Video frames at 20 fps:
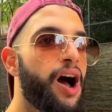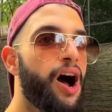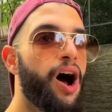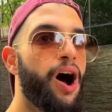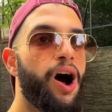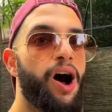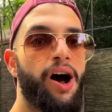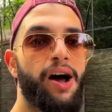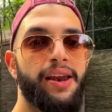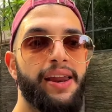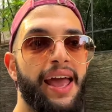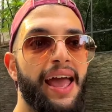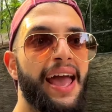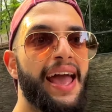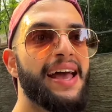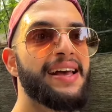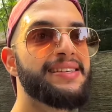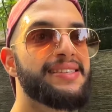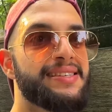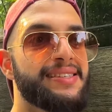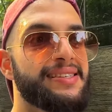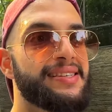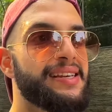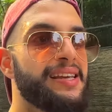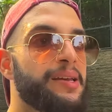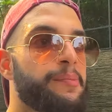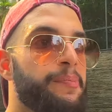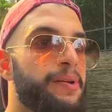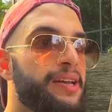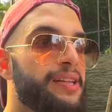on
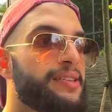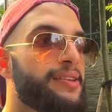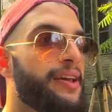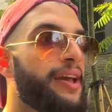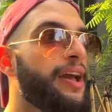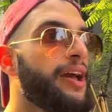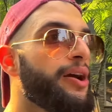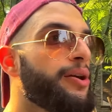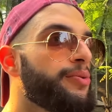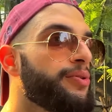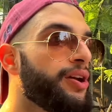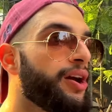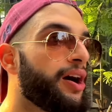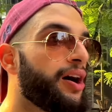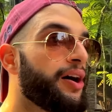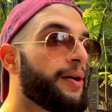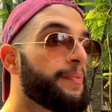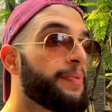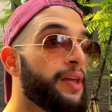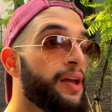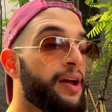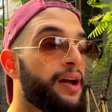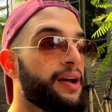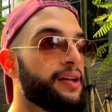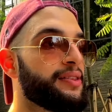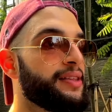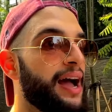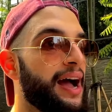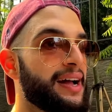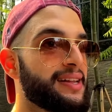SCBD area.
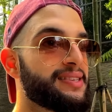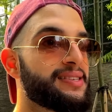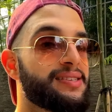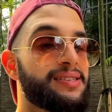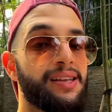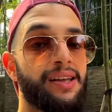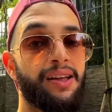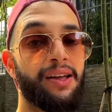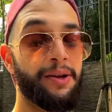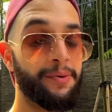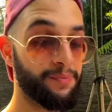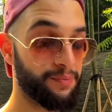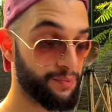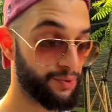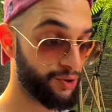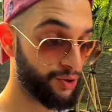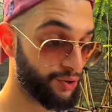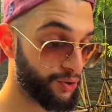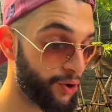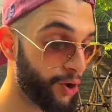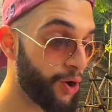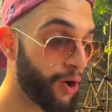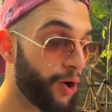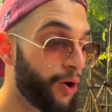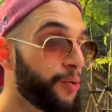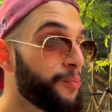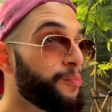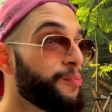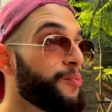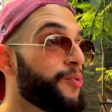That's,
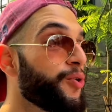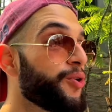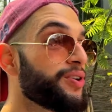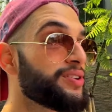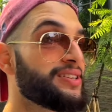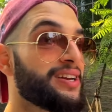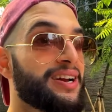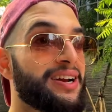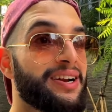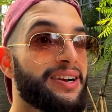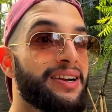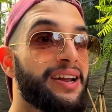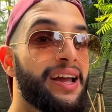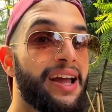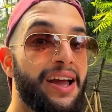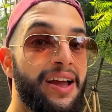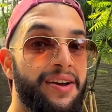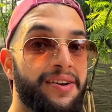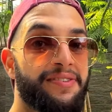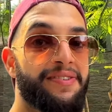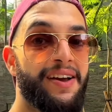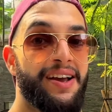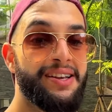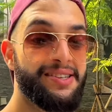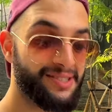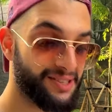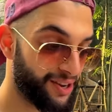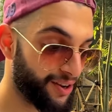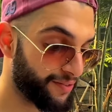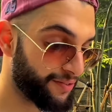modern
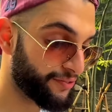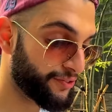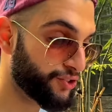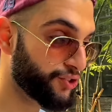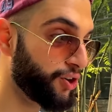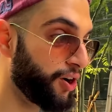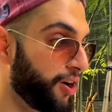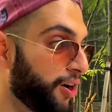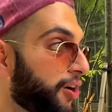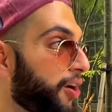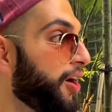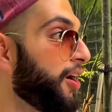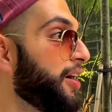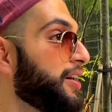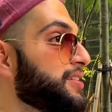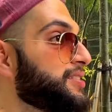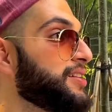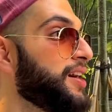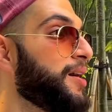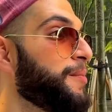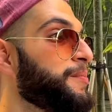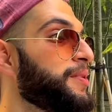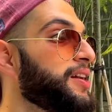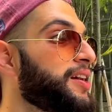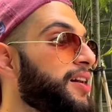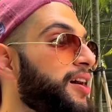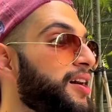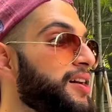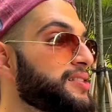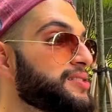face of Jakarta,
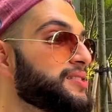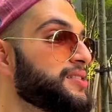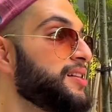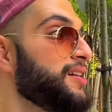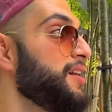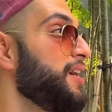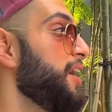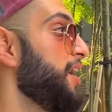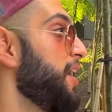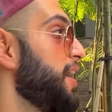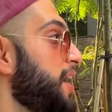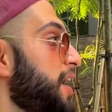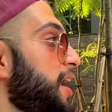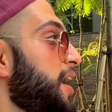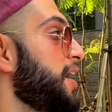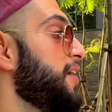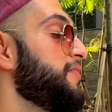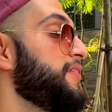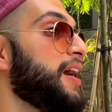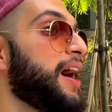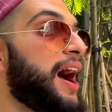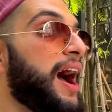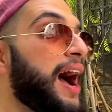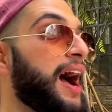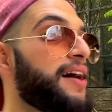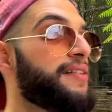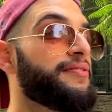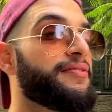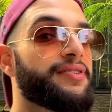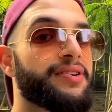because we
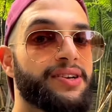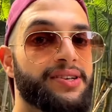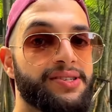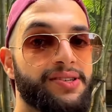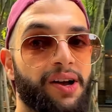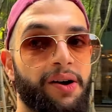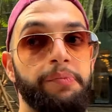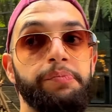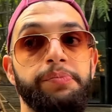have some